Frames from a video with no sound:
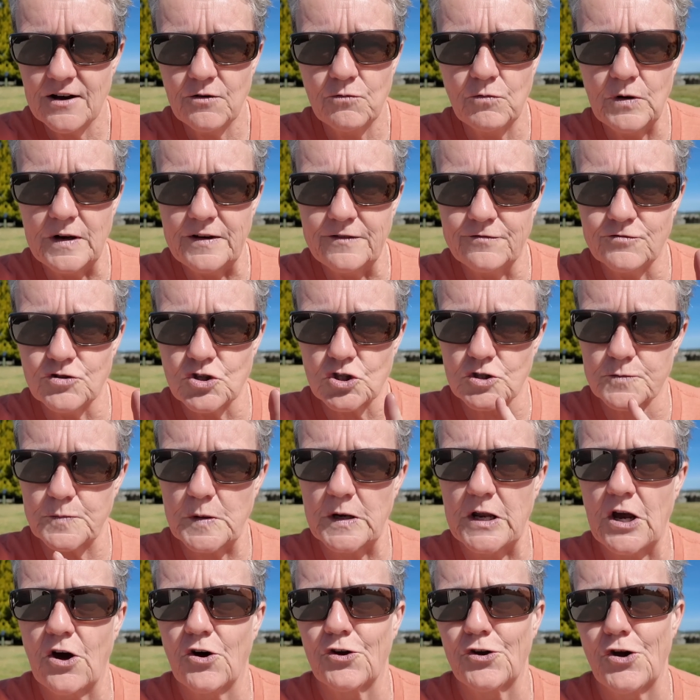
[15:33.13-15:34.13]
We've just
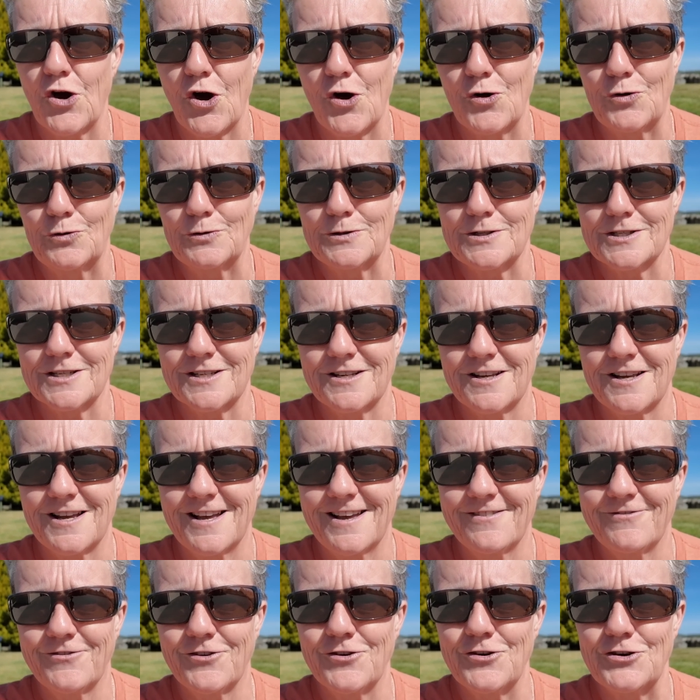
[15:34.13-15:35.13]
put it on hold
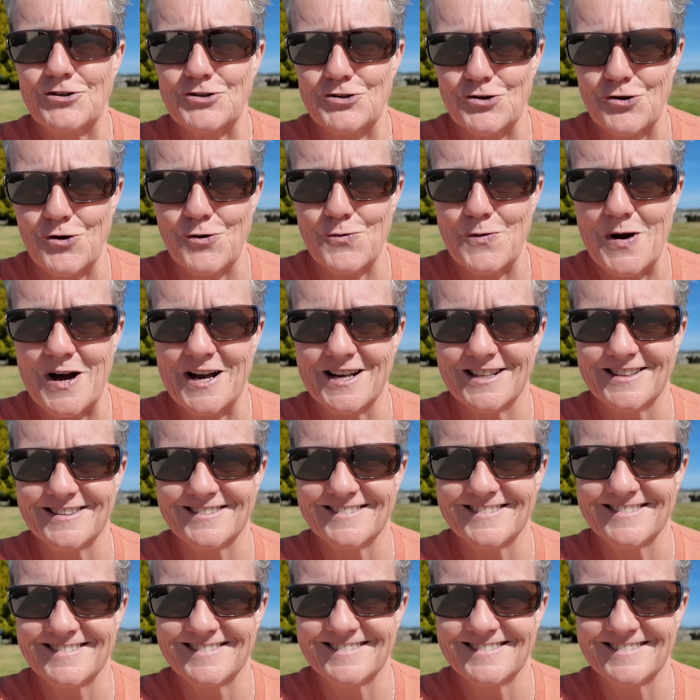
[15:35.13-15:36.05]
for a short while.